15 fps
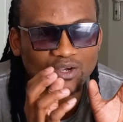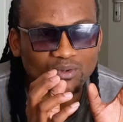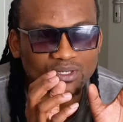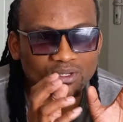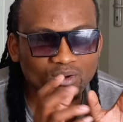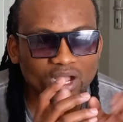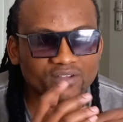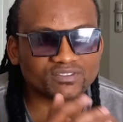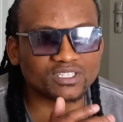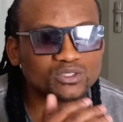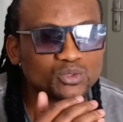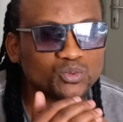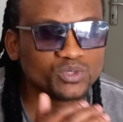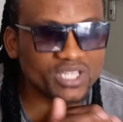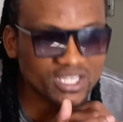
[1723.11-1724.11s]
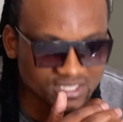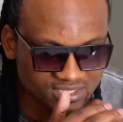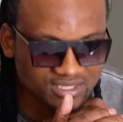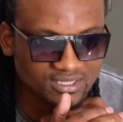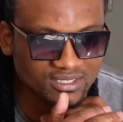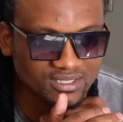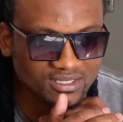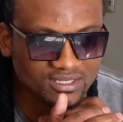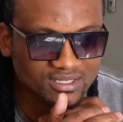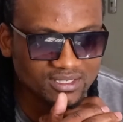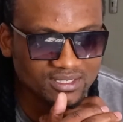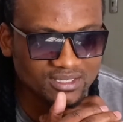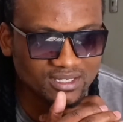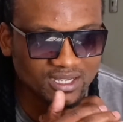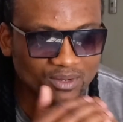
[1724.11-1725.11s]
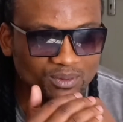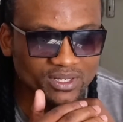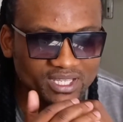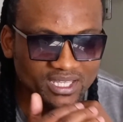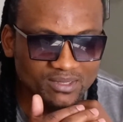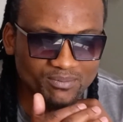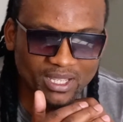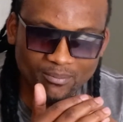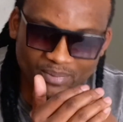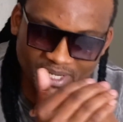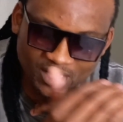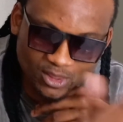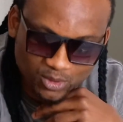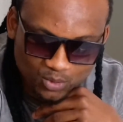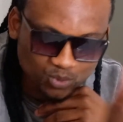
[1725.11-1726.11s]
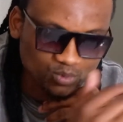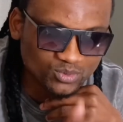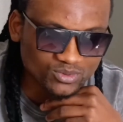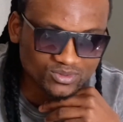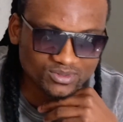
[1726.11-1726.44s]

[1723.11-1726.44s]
Or after 2 years, I will get my breakthrough.